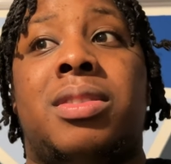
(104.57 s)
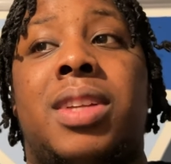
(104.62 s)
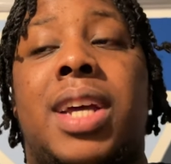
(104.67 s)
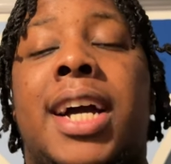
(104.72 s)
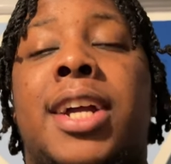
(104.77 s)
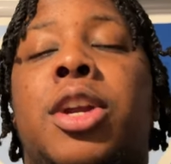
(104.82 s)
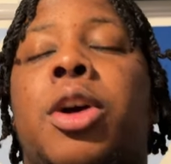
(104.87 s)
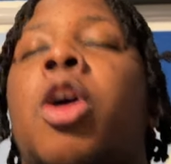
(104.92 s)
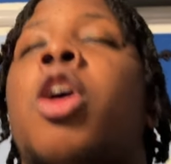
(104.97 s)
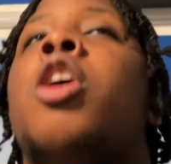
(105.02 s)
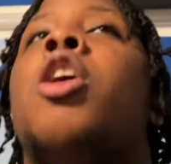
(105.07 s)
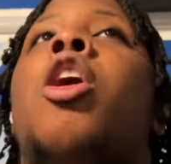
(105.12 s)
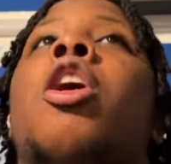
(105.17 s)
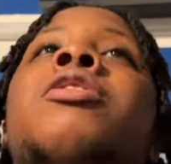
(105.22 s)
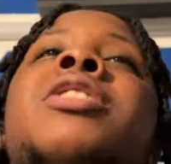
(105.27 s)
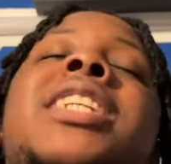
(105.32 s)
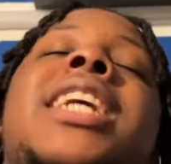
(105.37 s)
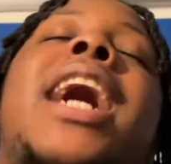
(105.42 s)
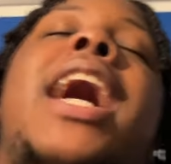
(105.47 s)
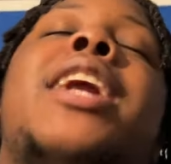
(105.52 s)
As
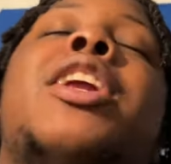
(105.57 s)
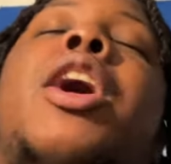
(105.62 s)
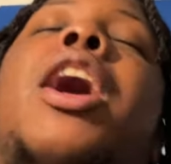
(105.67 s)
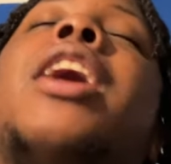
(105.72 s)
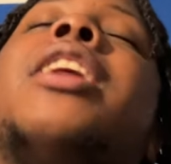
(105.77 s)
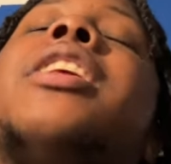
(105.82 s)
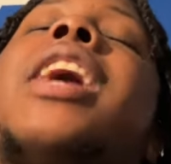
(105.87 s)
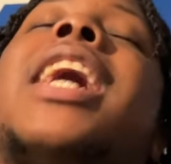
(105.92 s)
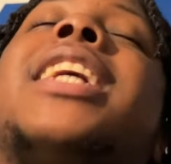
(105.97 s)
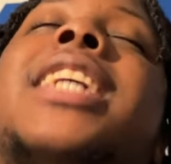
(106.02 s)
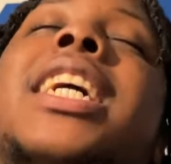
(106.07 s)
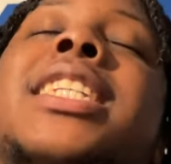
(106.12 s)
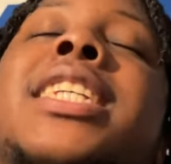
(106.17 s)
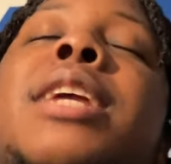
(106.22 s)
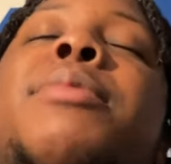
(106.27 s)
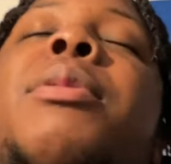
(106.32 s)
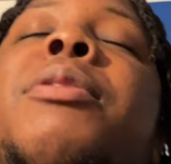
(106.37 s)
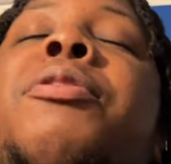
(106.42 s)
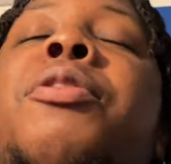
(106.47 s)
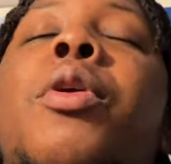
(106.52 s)
I
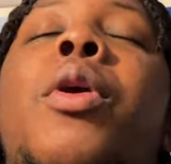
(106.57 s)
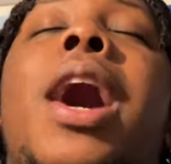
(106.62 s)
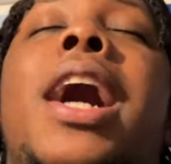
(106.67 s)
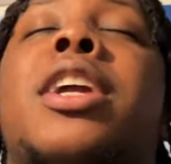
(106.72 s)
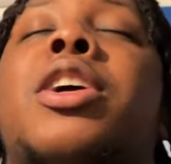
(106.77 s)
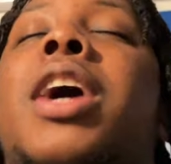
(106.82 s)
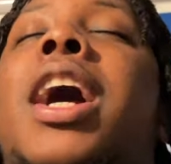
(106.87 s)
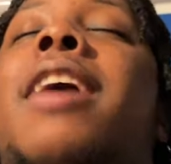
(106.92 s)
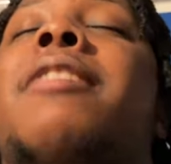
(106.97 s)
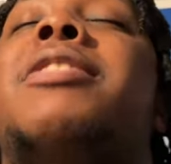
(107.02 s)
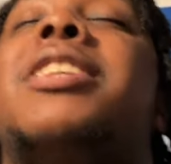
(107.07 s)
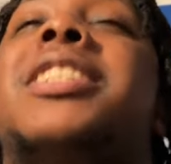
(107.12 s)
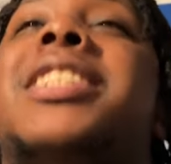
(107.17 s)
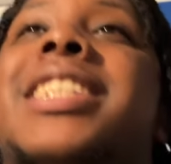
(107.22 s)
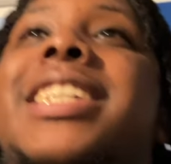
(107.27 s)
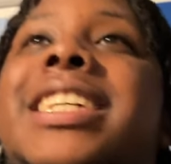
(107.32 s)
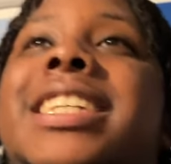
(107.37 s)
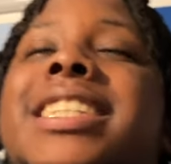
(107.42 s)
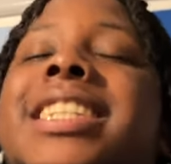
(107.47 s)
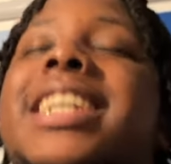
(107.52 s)
said before, I don't have the
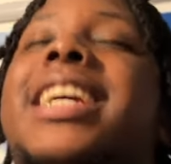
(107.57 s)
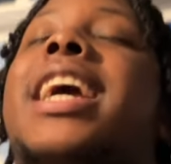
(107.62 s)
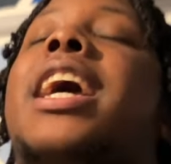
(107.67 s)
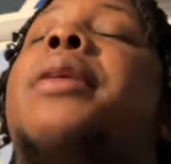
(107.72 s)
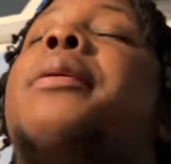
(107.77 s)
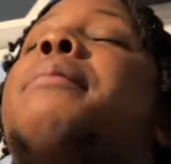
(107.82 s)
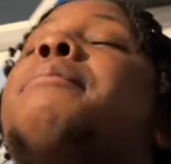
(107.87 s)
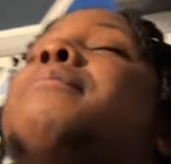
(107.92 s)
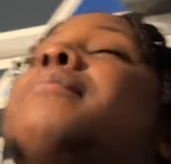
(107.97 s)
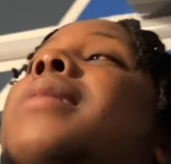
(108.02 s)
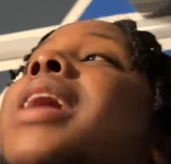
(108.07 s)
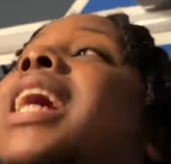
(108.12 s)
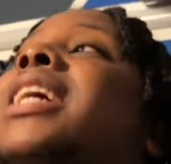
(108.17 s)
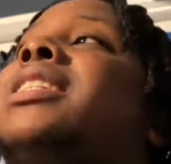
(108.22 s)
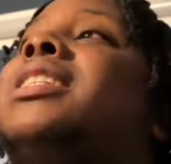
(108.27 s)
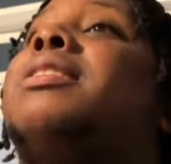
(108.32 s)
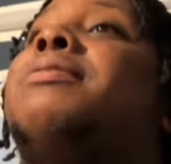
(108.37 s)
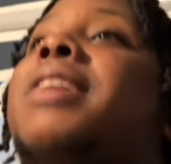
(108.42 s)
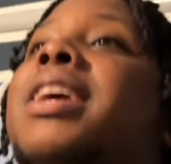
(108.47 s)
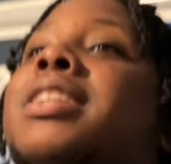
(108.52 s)
genes to get
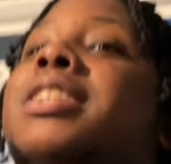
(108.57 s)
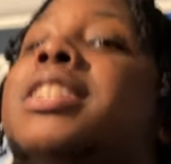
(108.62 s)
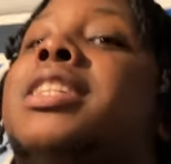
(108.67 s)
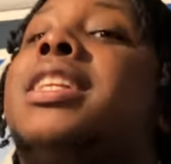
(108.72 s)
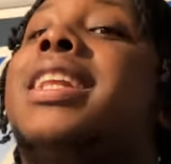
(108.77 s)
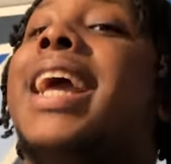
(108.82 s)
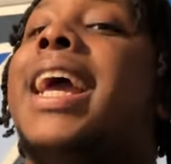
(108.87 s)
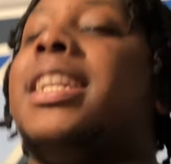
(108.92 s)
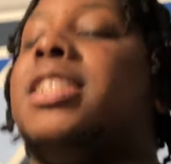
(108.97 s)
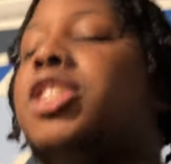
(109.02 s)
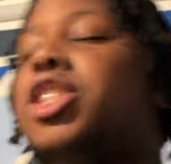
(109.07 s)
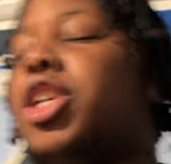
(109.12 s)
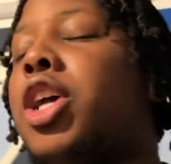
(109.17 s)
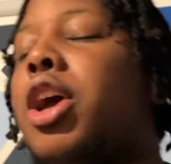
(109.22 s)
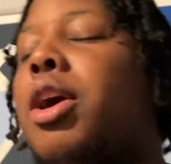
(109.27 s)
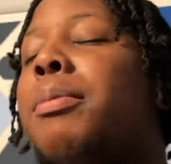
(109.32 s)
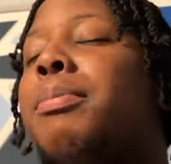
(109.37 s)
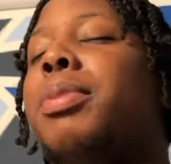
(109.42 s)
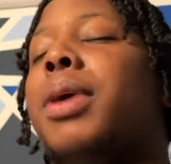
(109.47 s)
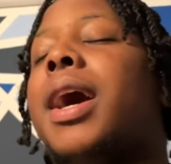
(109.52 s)
massive and dense,
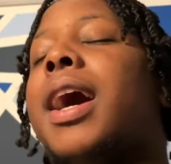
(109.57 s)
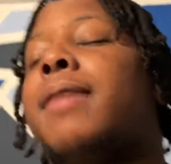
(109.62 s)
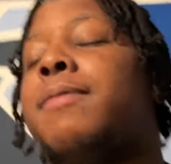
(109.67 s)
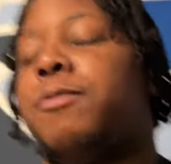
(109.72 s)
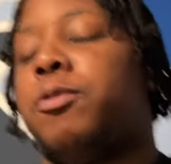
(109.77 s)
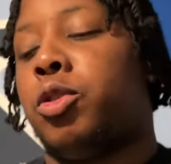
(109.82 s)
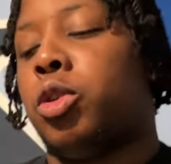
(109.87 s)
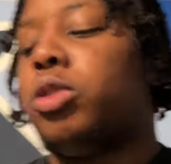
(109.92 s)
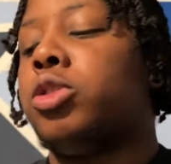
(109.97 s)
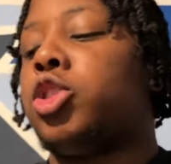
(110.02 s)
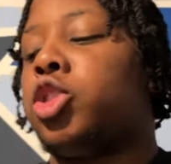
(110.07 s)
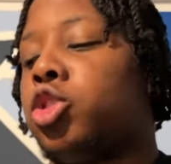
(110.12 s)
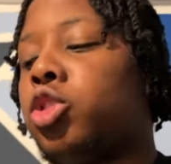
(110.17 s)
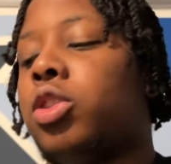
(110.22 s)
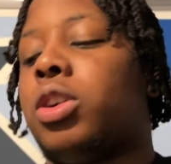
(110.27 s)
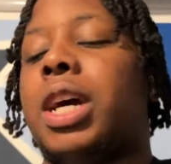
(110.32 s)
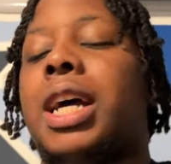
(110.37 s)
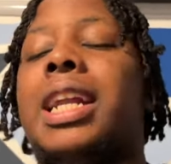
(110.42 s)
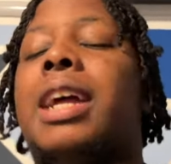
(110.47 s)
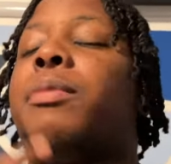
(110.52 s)
but I've gone
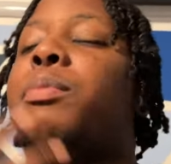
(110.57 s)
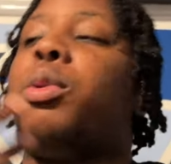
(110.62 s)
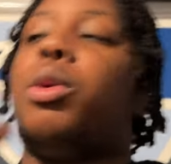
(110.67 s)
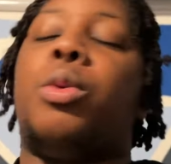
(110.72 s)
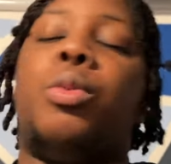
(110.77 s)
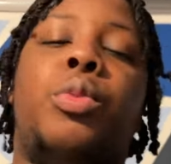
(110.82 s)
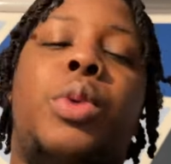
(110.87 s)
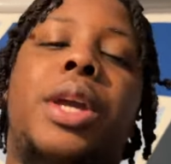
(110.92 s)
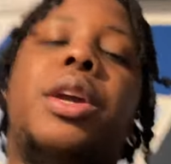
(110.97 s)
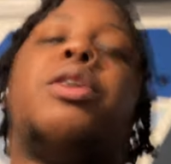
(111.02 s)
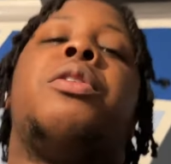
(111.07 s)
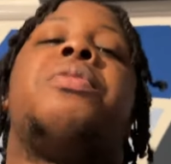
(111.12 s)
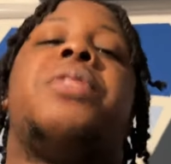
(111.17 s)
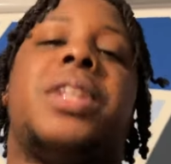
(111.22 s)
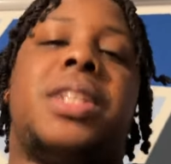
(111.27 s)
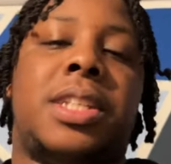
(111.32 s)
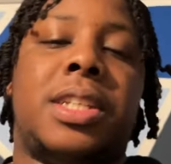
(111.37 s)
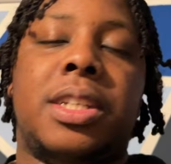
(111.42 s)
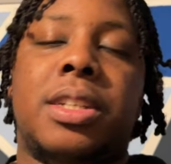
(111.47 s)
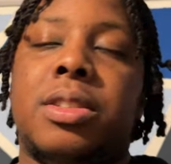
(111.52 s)
stronger and I've put on weight,
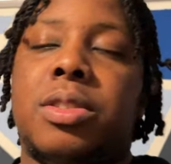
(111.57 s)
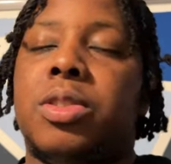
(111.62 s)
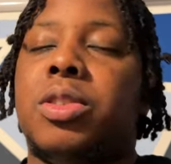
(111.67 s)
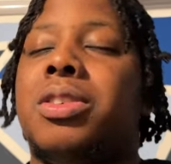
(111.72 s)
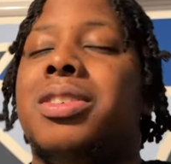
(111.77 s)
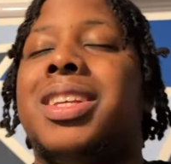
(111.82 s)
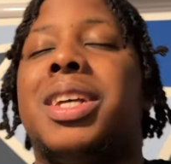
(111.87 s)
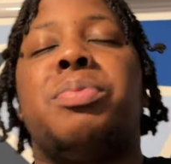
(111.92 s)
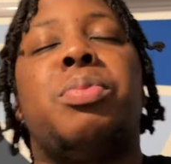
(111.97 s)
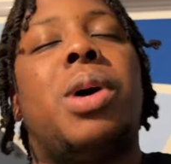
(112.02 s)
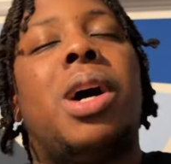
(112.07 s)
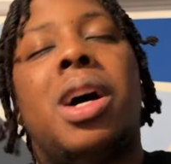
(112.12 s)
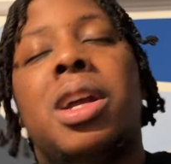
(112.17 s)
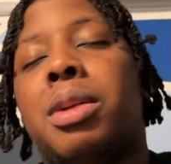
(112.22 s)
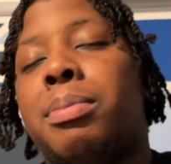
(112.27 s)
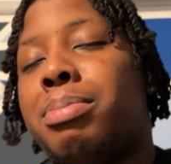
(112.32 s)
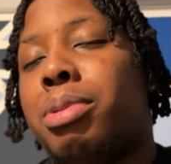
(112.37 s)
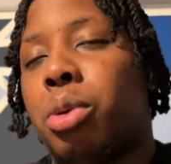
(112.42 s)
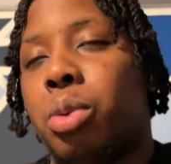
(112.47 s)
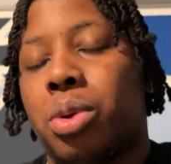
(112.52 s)
obviously, because that's part of the
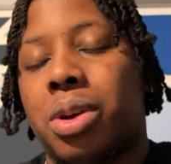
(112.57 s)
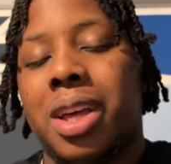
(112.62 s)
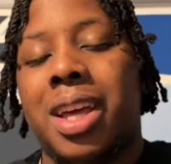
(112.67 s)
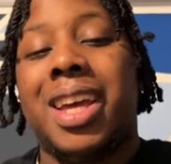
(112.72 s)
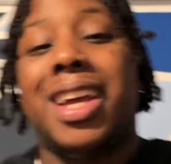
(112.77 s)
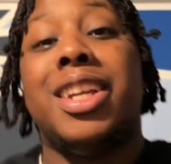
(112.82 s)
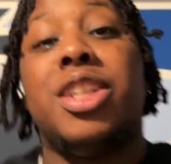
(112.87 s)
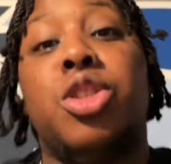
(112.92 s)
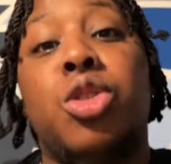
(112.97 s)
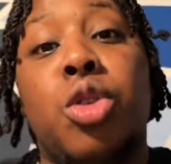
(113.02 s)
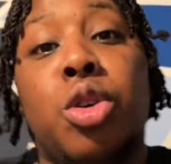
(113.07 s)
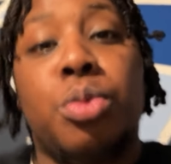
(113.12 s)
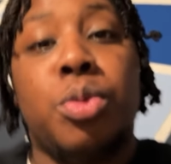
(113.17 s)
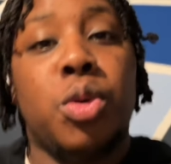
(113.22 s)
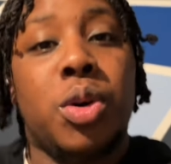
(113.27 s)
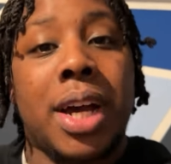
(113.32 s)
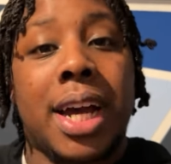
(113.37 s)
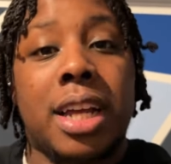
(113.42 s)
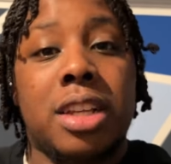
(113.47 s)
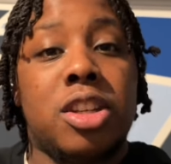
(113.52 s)
bulk. It's normal,
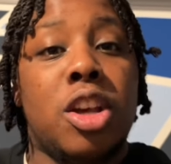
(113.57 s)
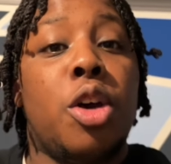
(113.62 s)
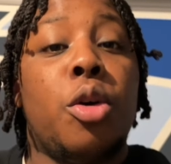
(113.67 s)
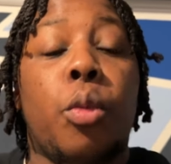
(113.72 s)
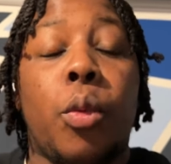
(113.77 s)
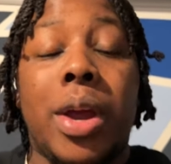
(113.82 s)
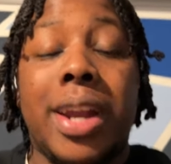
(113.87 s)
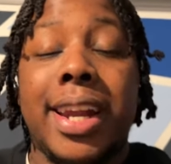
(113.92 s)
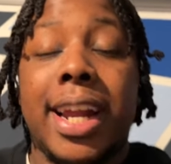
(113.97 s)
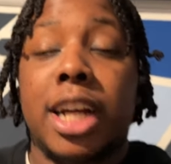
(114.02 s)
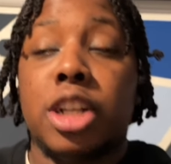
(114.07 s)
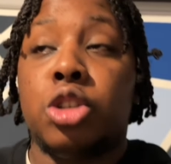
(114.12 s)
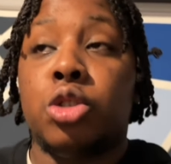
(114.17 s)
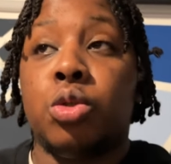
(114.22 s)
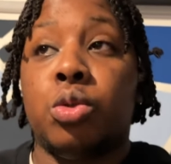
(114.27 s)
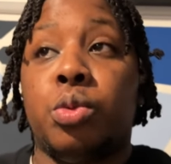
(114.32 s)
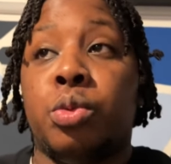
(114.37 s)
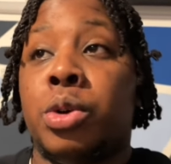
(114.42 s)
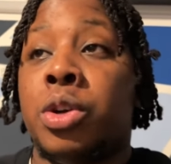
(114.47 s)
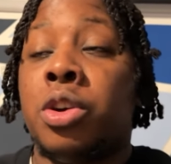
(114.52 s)
guys. We're
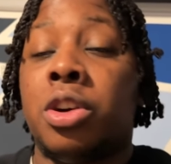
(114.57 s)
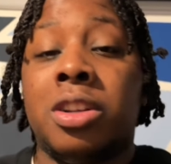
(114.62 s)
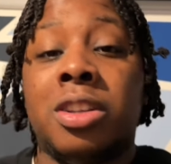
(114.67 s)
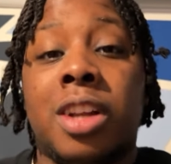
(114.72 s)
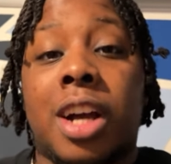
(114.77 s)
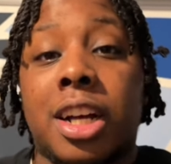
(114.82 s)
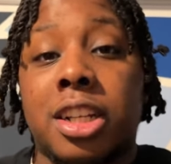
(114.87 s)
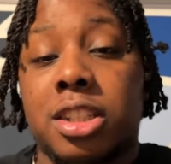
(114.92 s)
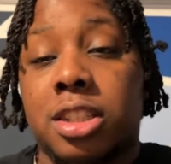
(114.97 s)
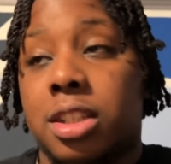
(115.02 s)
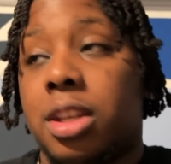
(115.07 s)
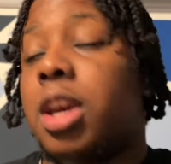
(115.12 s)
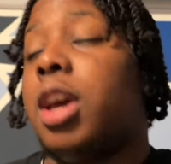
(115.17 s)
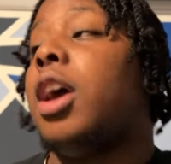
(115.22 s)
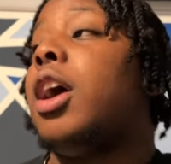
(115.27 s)
natural. We're not nuts.